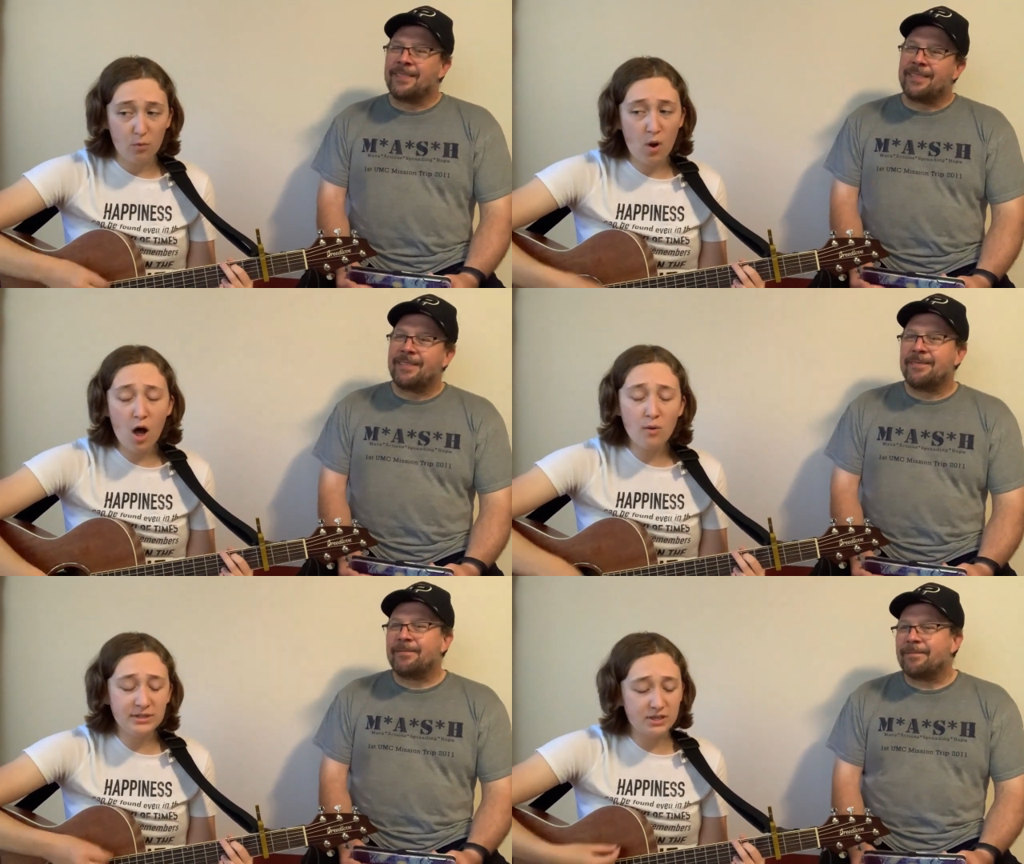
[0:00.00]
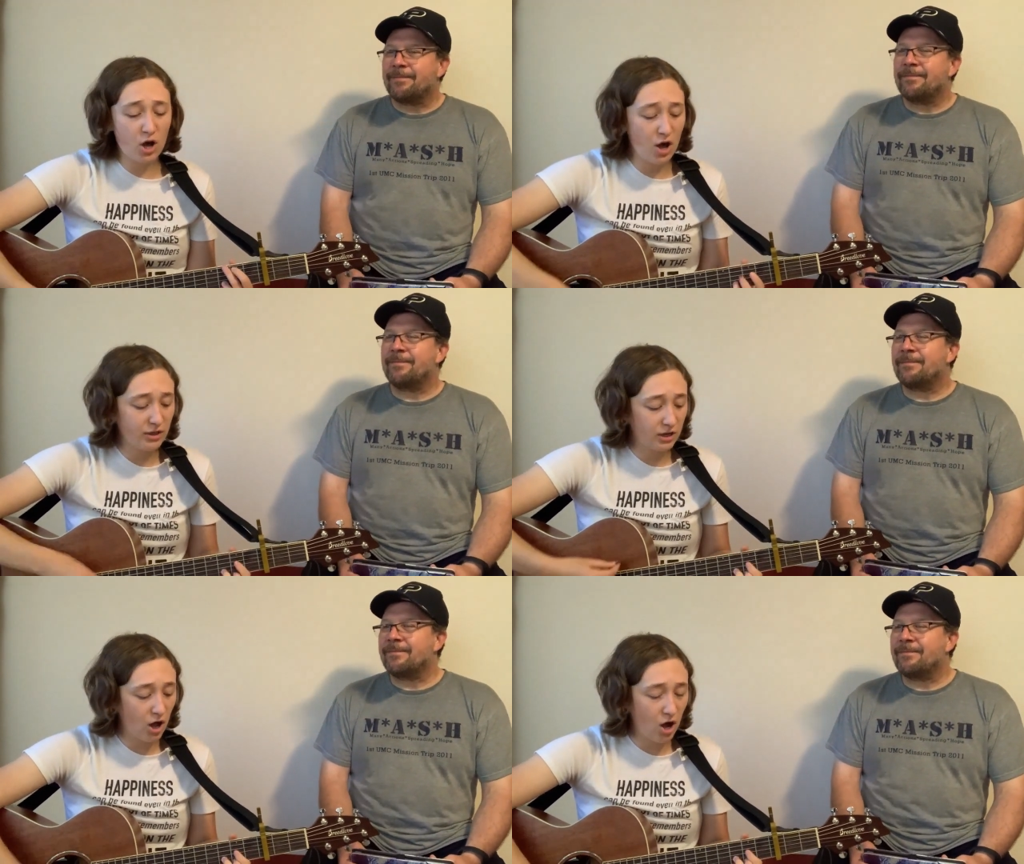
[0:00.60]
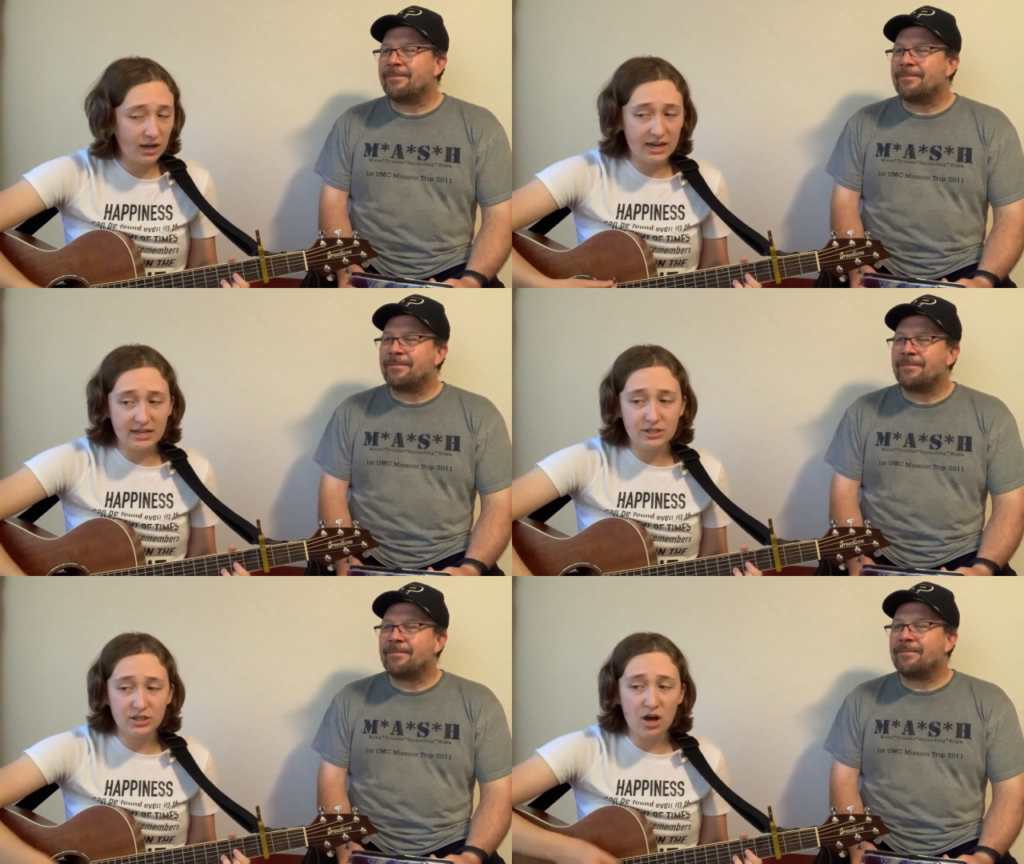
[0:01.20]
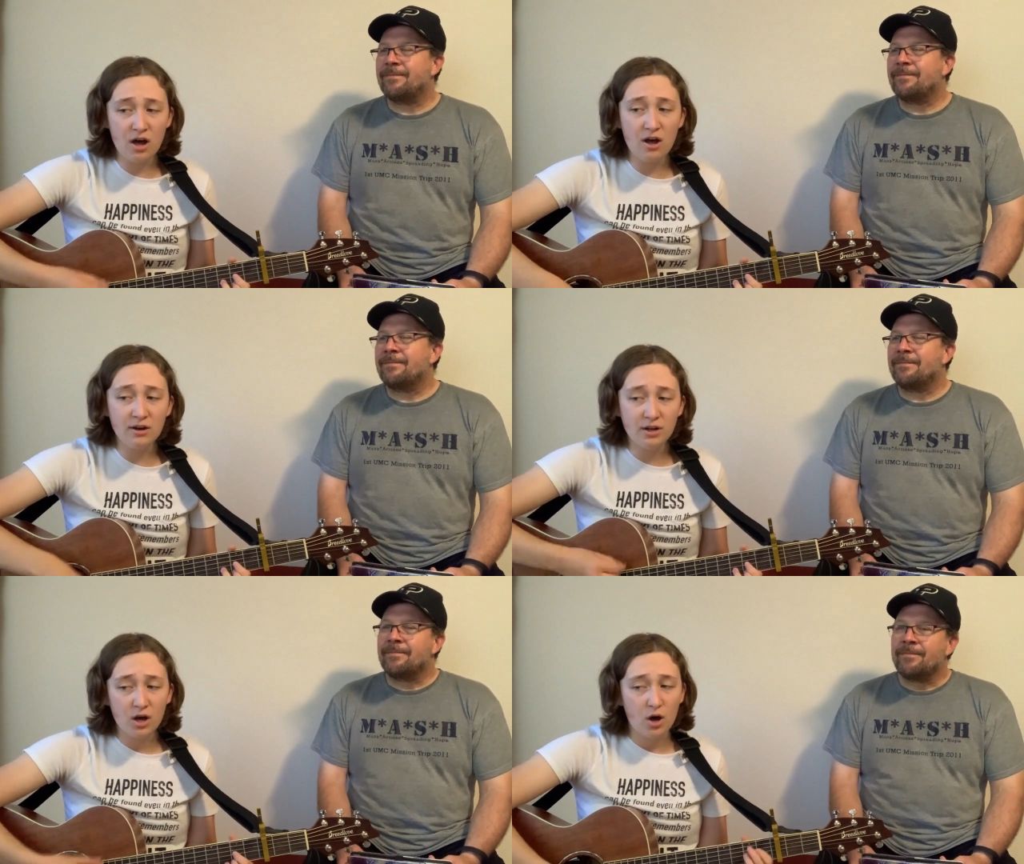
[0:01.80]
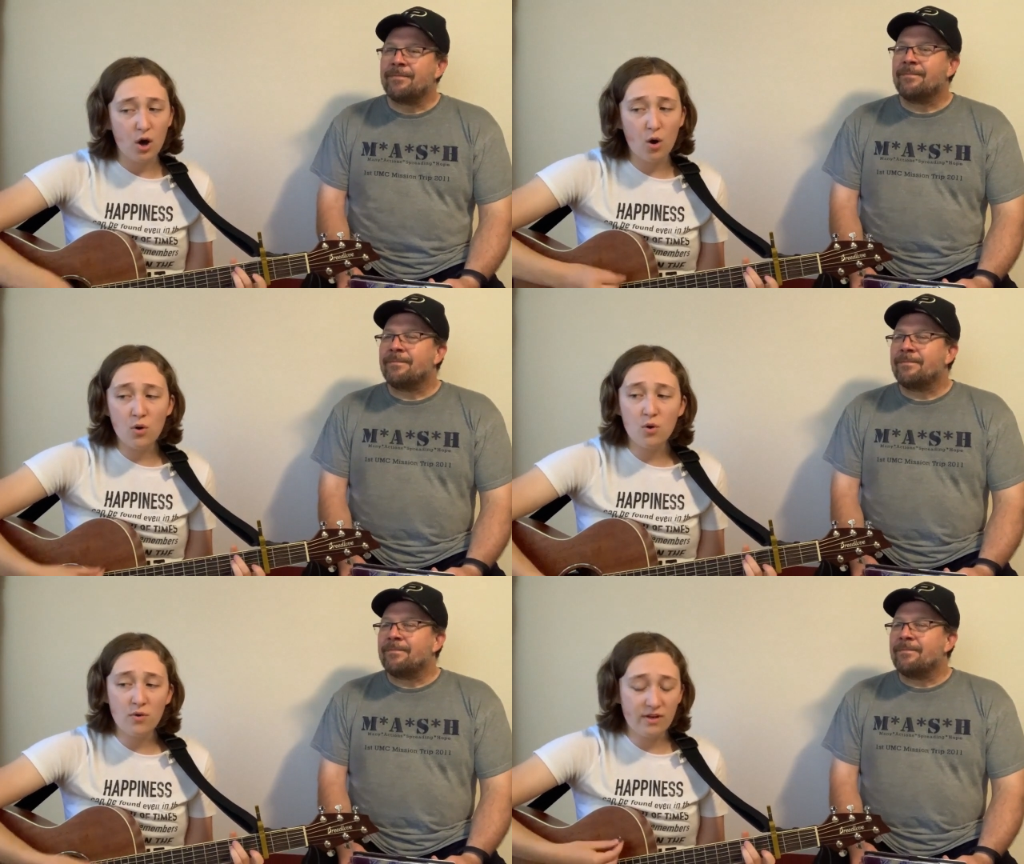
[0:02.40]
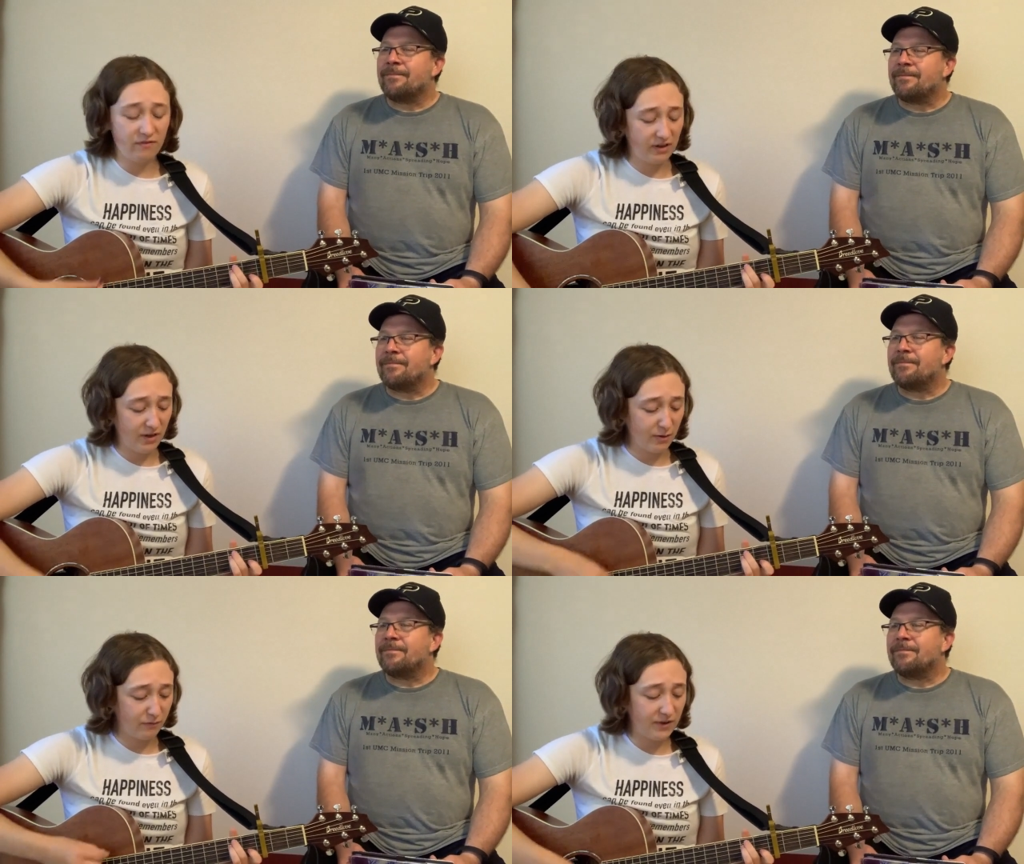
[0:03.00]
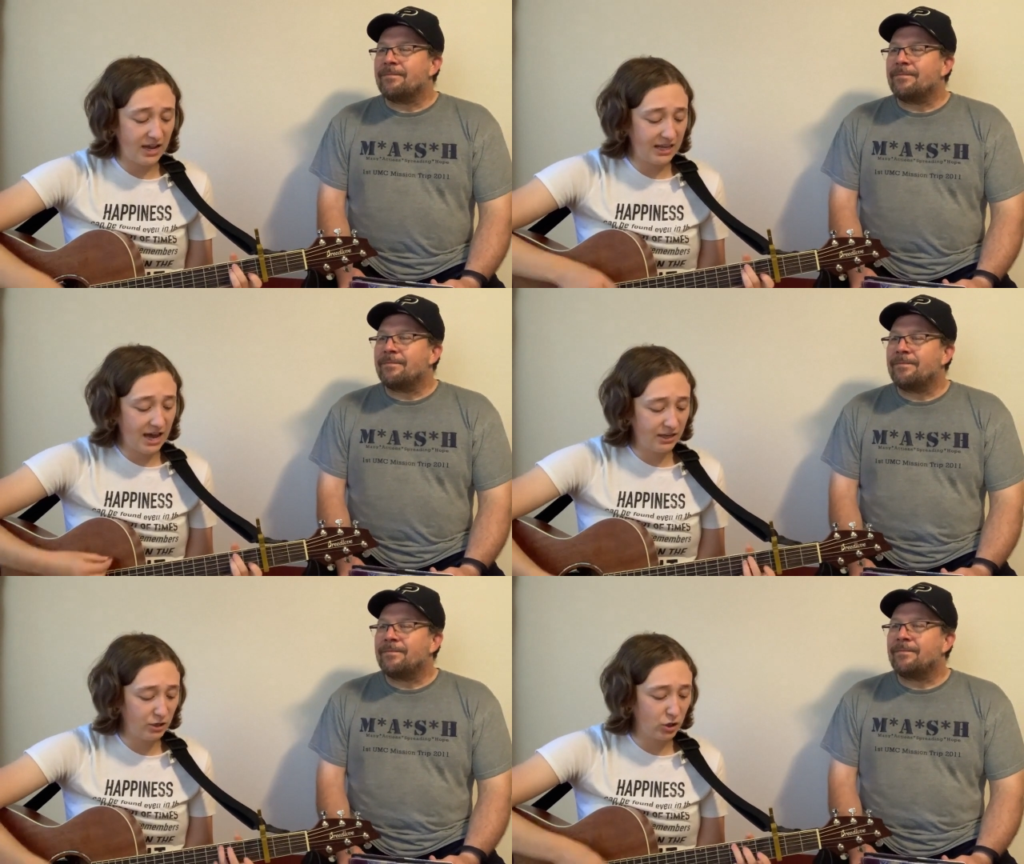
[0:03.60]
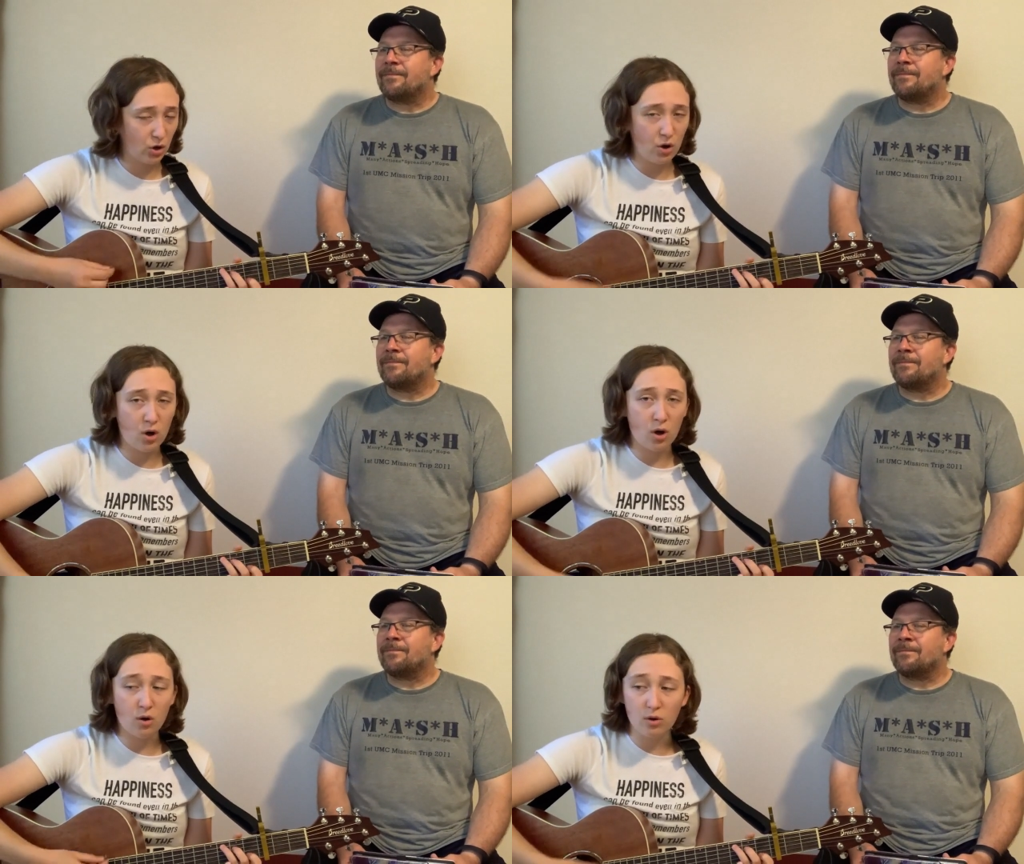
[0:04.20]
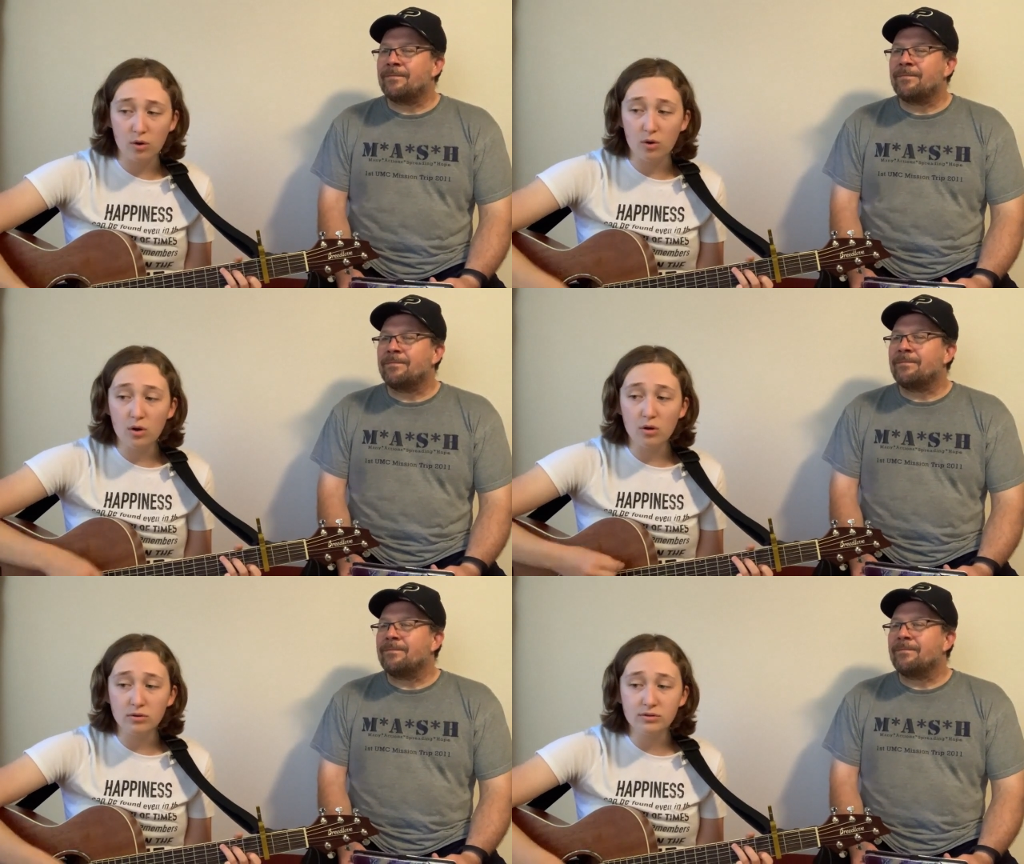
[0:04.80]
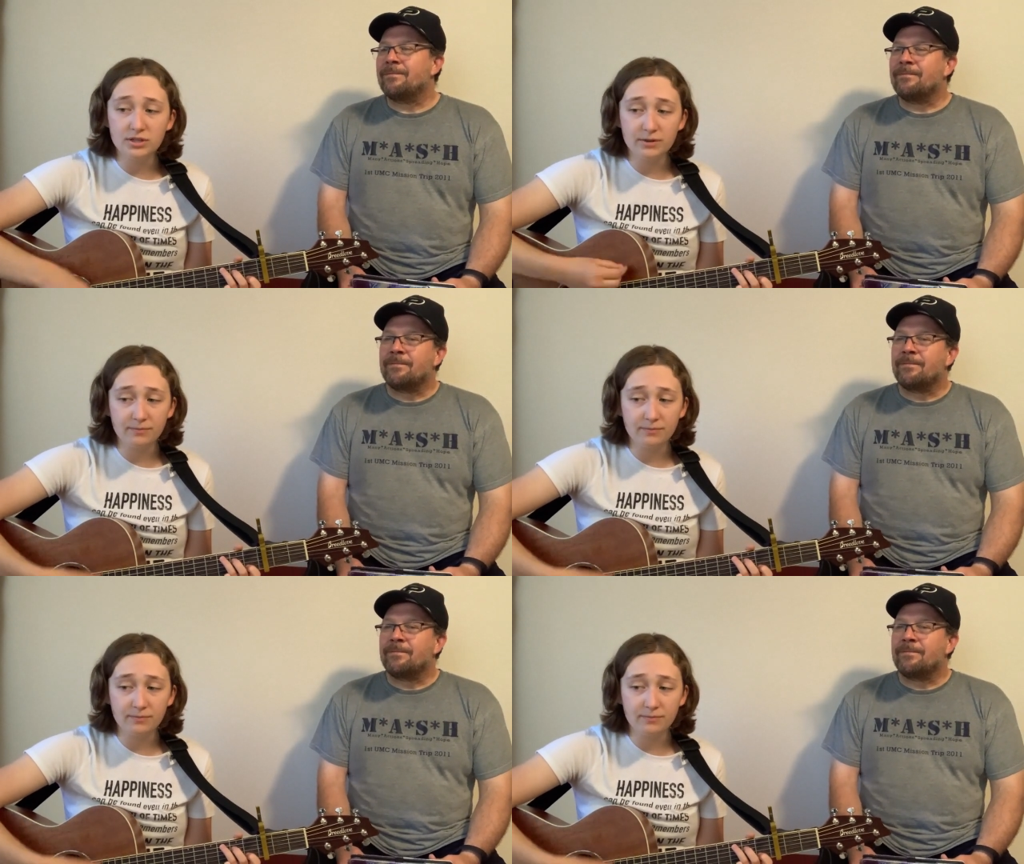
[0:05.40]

Speaker 1: Always on the longest yawn. Oh, they feel their feet getting cold.